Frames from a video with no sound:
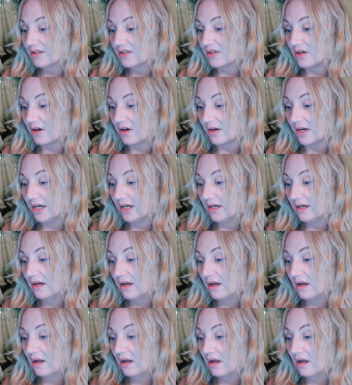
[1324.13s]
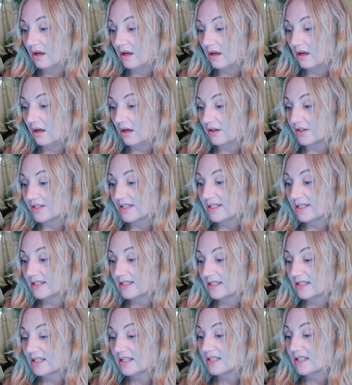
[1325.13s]

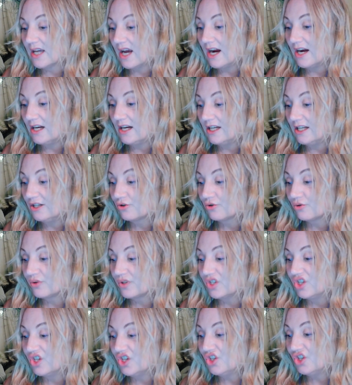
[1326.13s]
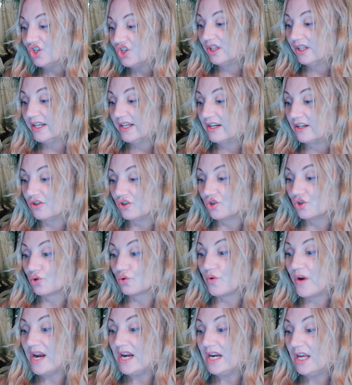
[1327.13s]
society traditionally
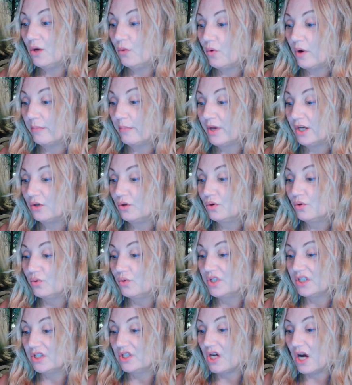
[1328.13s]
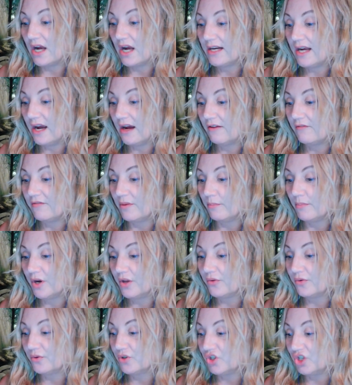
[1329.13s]
constraining women who did not have the
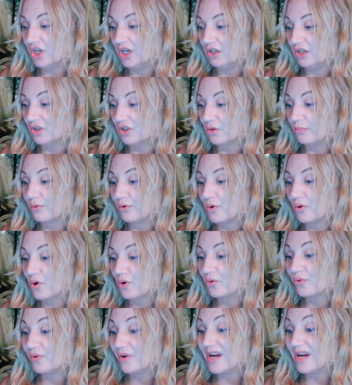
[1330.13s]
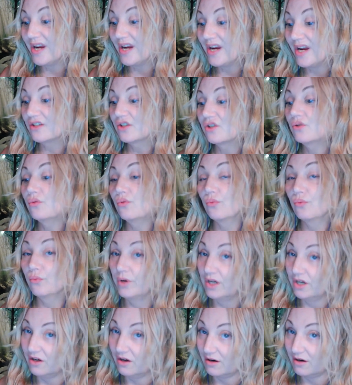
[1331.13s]
mother gene to procreate
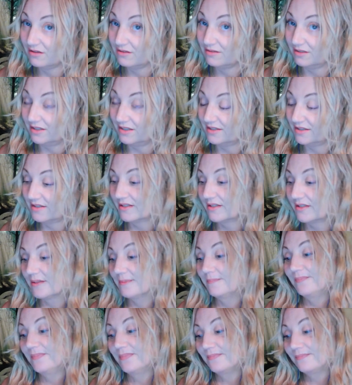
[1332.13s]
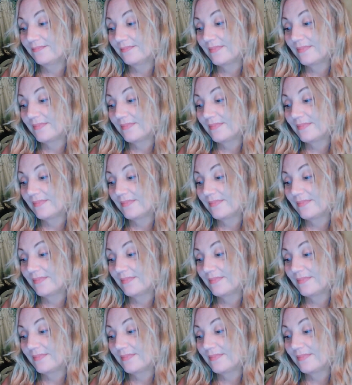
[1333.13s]
regardless.